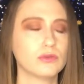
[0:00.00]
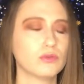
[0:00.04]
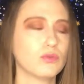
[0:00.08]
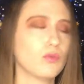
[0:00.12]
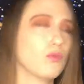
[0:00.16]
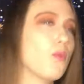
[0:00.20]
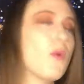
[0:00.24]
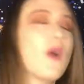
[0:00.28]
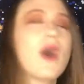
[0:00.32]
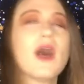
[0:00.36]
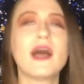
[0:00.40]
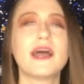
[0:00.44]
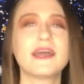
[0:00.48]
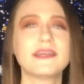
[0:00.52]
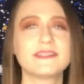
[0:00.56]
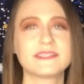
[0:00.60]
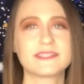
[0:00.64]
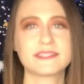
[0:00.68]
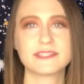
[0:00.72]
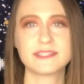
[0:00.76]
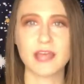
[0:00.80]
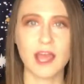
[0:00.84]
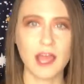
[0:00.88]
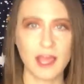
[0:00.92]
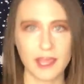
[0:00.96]
what
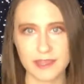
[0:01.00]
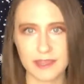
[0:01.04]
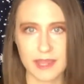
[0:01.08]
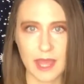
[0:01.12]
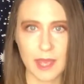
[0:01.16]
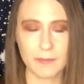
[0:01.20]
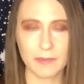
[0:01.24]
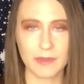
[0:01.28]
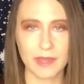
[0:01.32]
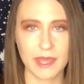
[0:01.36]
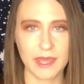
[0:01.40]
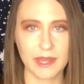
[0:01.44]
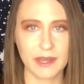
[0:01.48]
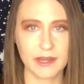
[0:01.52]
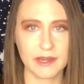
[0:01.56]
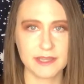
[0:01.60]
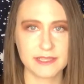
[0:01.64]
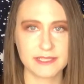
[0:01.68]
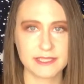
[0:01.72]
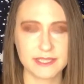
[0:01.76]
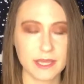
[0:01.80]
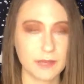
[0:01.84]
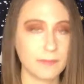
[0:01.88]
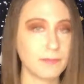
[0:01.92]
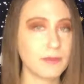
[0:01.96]
sign that planet
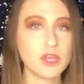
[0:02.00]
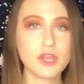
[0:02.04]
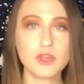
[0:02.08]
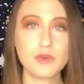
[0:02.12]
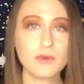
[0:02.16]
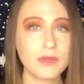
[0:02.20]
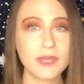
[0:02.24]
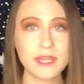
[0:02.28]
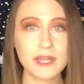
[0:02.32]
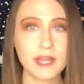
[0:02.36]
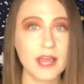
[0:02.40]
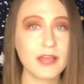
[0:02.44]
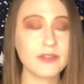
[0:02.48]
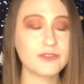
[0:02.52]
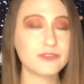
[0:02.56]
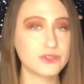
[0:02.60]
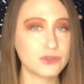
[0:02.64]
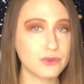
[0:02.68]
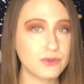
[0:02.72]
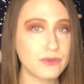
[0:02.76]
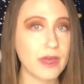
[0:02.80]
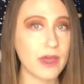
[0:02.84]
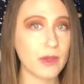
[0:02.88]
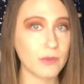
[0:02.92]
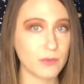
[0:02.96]
is in, but you cannot
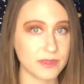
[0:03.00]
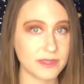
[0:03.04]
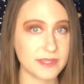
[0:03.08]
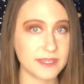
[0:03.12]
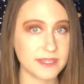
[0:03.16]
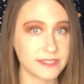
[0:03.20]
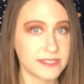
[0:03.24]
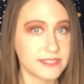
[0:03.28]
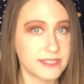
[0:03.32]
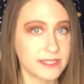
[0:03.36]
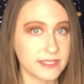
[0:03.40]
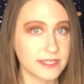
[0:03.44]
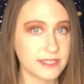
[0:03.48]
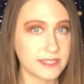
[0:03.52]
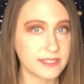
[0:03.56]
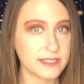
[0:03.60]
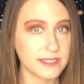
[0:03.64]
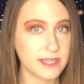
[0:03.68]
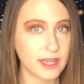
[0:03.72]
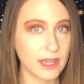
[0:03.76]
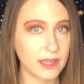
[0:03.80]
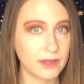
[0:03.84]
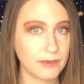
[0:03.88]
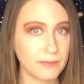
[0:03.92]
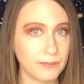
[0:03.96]
do that with the ascendant
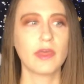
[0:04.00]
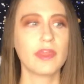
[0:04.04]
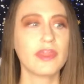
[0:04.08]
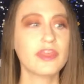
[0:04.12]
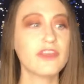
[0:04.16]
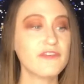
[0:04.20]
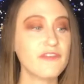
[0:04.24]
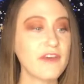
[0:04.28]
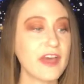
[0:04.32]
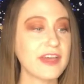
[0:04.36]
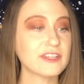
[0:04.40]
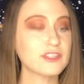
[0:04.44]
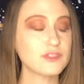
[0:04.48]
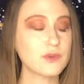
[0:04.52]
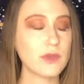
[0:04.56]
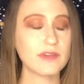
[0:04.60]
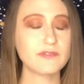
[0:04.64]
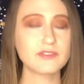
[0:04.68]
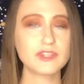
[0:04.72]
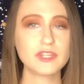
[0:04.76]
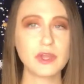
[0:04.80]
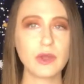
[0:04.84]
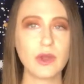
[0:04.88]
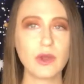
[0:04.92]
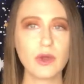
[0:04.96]
sign. The fact you have
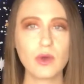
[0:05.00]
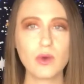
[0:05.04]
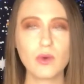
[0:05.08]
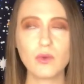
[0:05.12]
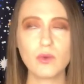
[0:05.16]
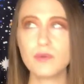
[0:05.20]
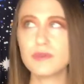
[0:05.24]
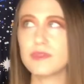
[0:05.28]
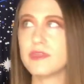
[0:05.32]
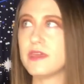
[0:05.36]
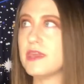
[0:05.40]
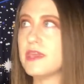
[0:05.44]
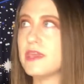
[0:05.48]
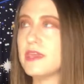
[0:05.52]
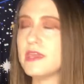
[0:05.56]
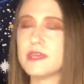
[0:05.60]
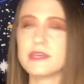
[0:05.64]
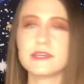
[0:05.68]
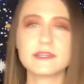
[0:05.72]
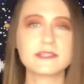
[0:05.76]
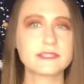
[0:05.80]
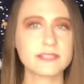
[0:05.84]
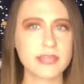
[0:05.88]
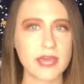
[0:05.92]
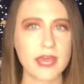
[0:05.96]
to know the
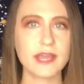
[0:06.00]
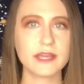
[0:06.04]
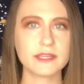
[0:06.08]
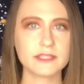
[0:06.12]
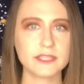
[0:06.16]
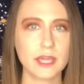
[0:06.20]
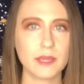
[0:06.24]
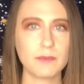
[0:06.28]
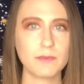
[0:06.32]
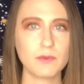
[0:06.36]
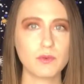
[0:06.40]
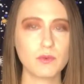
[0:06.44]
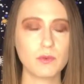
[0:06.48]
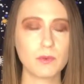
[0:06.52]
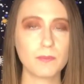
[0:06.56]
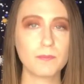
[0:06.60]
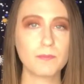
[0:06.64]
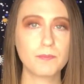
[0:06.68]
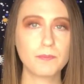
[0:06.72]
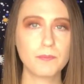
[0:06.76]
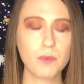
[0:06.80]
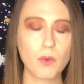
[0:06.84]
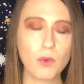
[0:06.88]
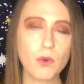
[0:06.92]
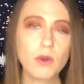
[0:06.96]
exact time you were
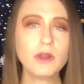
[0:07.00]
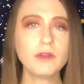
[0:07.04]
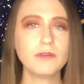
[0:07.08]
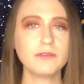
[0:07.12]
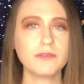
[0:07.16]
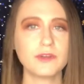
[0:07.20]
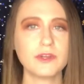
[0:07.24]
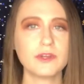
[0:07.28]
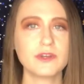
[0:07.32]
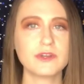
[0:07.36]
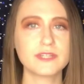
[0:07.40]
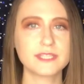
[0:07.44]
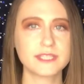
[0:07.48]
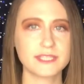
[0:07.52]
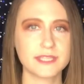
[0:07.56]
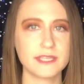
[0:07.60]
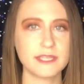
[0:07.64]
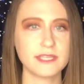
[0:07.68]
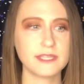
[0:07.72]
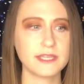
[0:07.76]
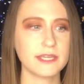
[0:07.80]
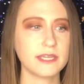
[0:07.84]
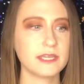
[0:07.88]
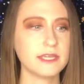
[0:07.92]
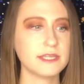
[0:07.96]
born for your
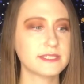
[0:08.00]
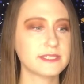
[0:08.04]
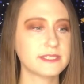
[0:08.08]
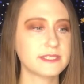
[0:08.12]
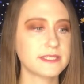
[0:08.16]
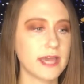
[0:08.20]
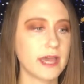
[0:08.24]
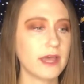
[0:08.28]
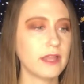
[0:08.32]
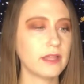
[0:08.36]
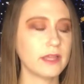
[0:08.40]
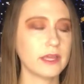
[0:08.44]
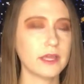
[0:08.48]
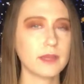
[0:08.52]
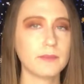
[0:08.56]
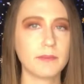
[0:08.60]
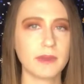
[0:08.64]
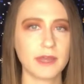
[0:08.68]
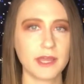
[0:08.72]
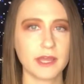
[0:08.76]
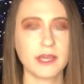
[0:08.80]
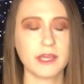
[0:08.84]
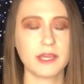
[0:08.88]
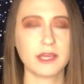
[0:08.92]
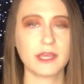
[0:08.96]
ascendant is telling
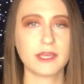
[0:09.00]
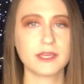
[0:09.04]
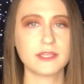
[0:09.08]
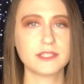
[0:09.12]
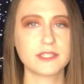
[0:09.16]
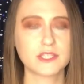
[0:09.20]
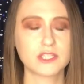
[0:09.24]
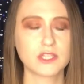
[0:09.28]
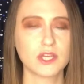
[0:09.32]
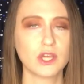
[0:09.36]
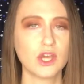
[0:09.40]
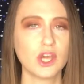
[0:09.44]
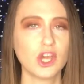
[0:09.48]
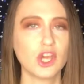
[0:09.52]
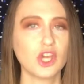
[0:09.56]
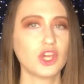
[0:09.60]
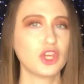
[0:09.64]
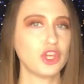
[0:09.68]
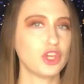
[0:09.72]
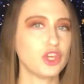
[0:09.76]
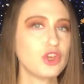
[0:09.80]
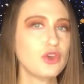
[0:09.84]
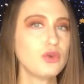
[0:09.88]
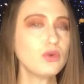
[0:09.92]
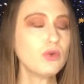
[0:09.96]
because
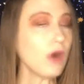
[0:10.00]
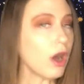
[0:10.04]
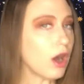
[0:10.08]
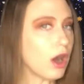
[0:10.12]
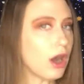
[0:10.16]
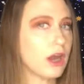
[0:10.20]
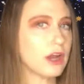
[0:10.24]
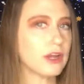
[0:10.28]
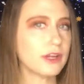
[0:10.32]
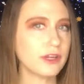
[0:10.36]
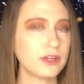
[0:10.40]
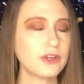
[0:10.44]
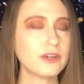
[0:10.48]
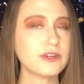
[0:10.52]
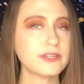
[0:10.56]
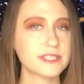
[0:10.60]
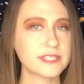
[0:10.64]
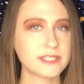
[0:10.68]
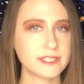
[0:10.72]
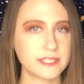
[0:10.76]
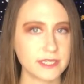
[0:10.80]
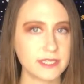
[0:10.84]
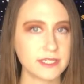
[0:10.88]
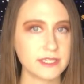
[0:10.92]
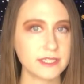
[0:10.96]
you are your
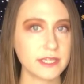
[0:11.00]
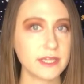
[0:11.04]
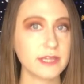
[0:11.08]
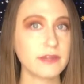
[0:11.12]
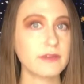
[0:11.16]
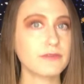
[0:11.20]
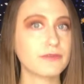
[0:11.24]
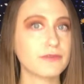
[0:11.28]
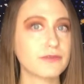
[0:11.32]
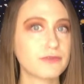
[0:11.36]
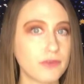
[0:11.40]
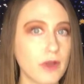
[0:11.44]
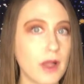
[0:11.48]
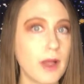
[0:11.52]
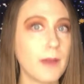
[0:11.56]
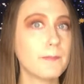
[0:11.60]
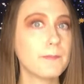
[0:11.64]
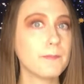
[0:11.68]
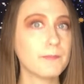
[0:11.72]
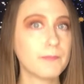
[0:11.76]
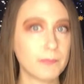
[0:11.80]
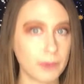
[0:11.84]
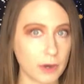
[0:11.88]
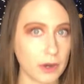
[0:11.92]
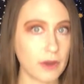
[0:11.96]
ascendant
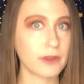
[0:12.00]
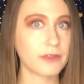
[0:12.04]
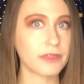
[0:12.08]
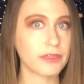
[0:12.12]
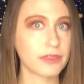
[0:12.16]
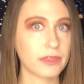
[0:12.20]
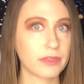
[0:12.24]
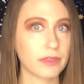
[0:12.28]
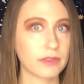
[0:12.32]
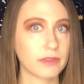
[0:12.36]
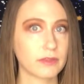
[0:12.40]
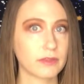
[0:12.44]
from birth.